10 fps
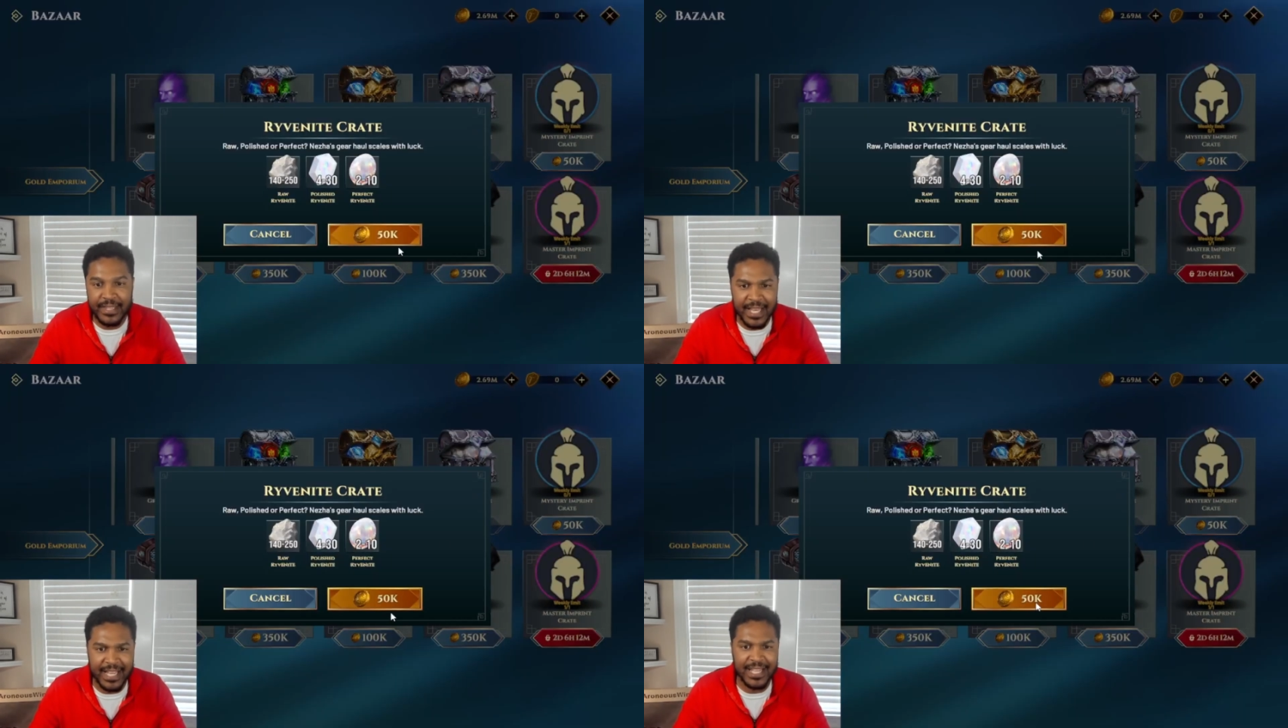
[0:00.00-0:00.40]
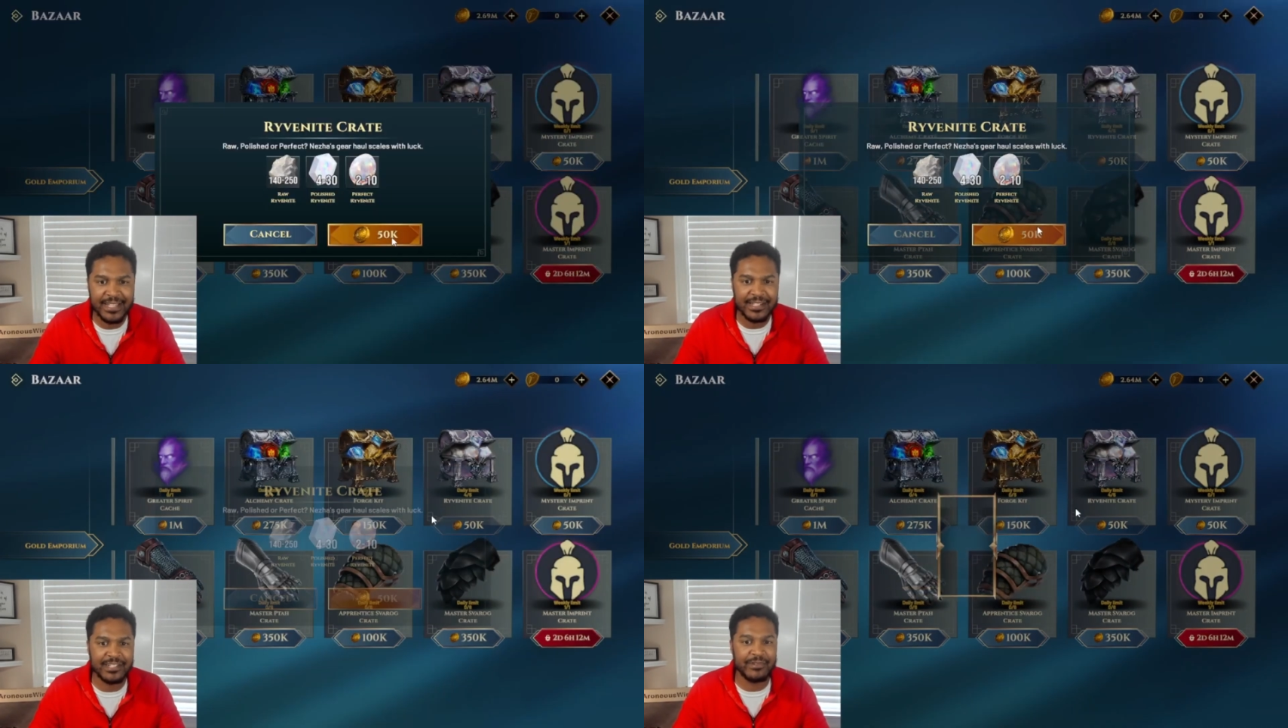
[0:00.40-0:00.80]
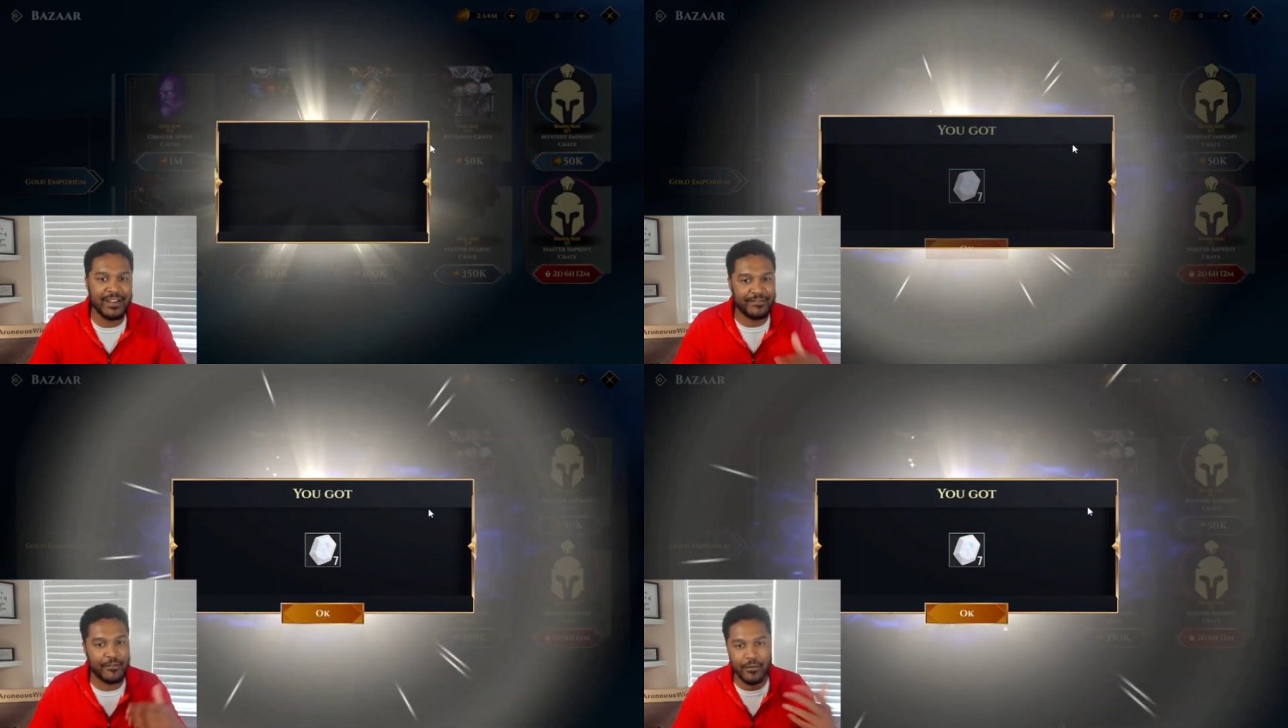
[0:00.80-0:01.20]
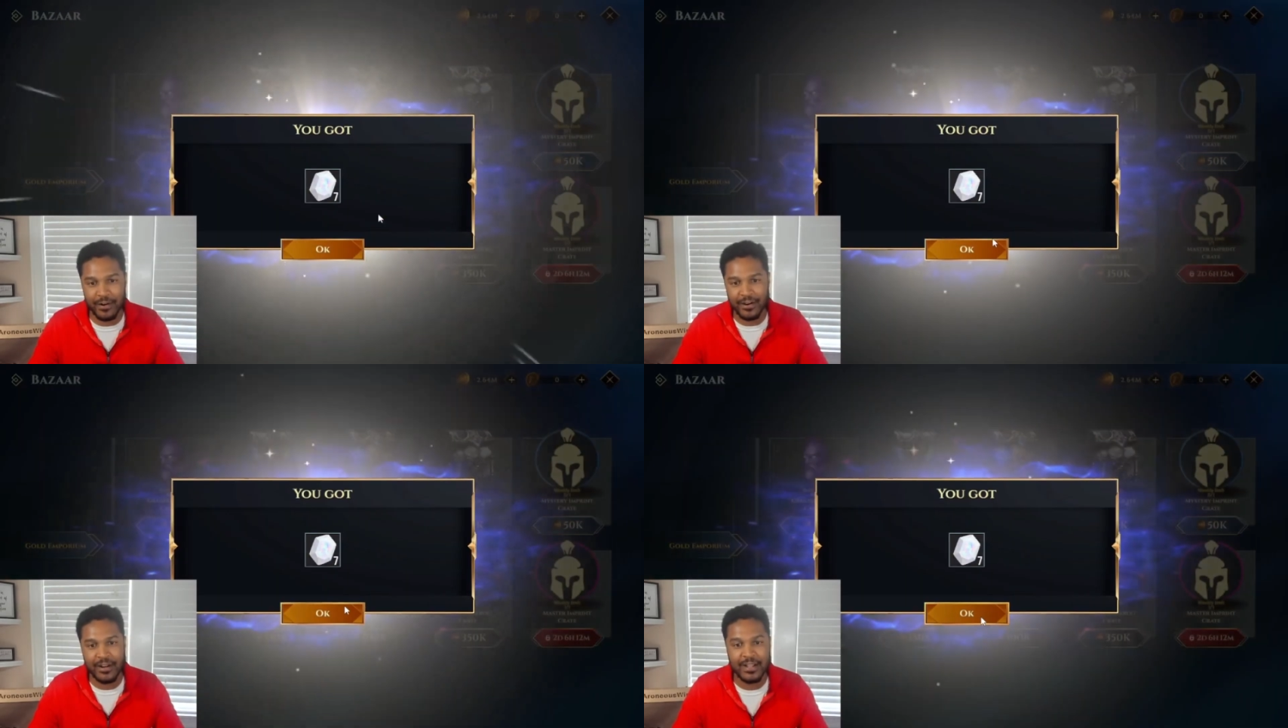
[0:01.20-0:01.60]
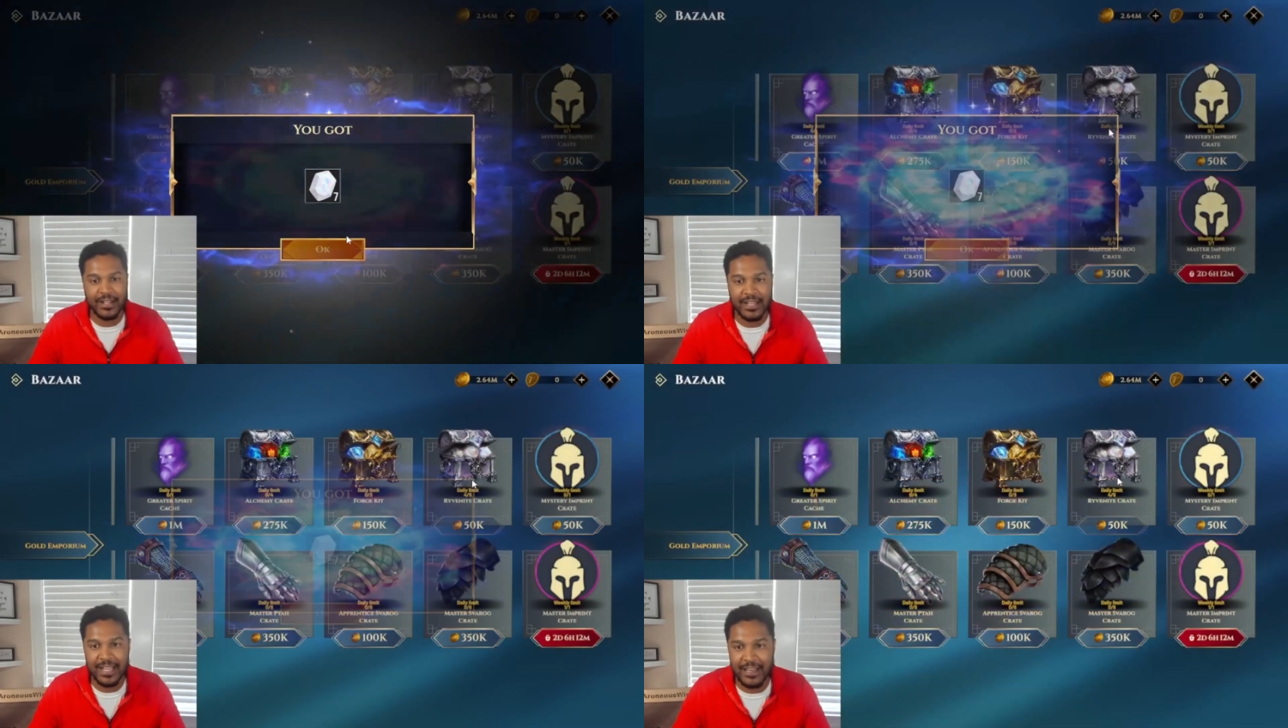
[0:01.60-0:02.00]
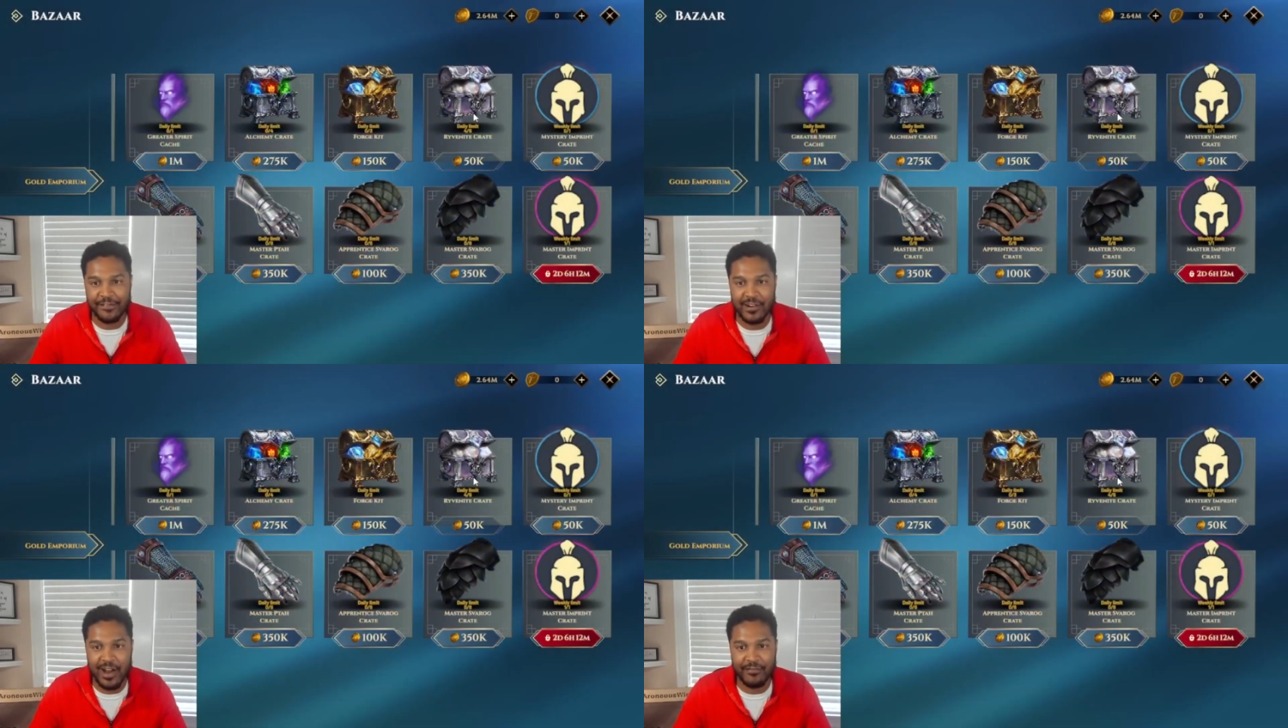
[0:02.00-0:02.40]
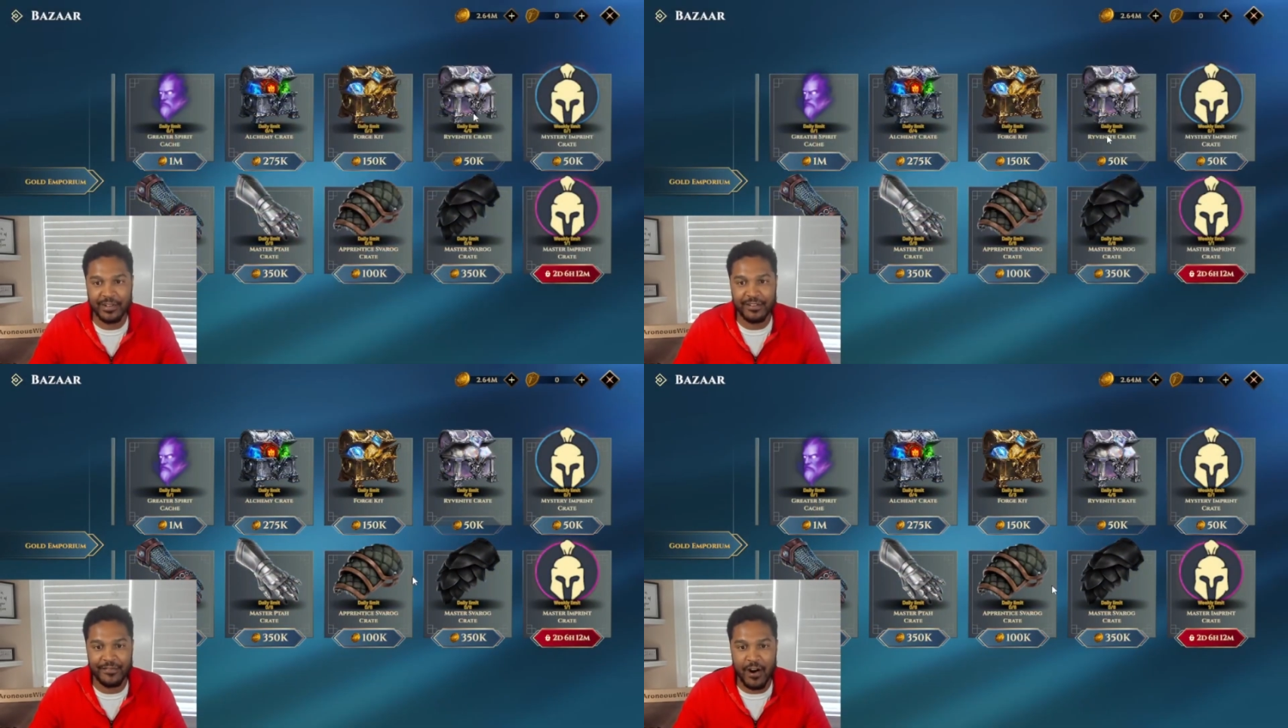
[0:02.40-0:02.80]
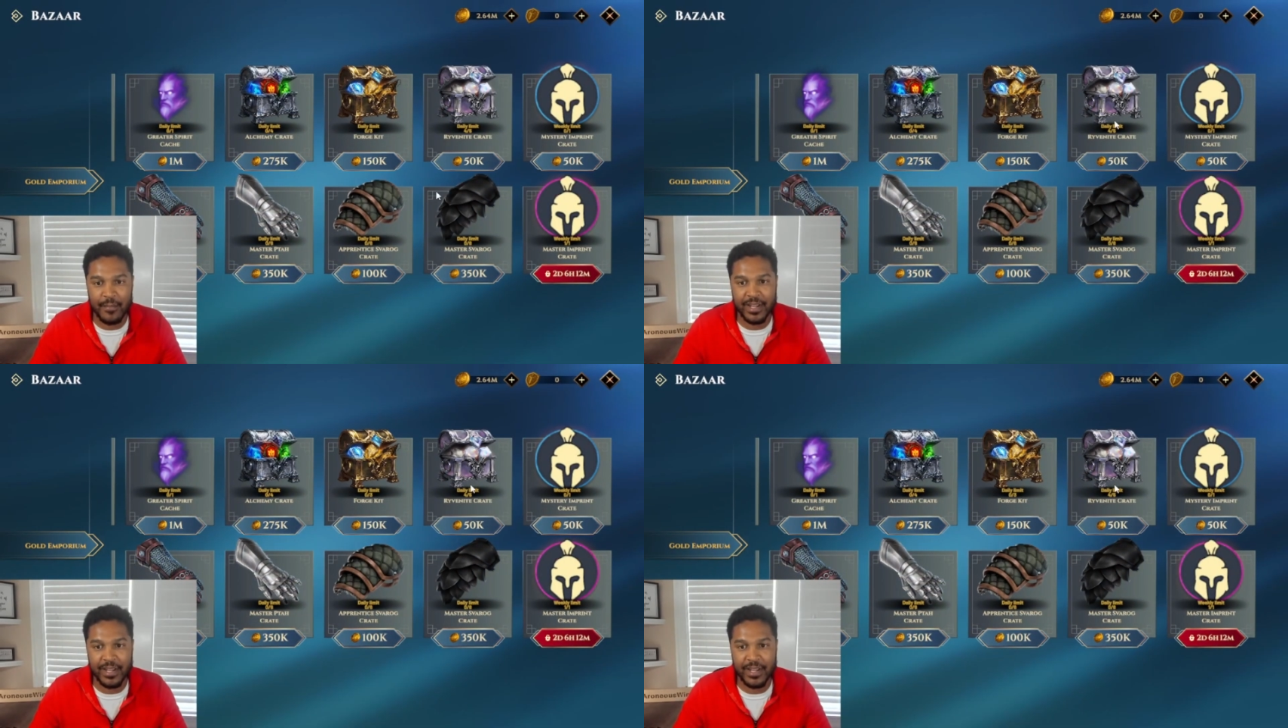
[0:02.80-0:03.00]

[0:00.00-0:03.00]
Again, this is great for if you're not really farming,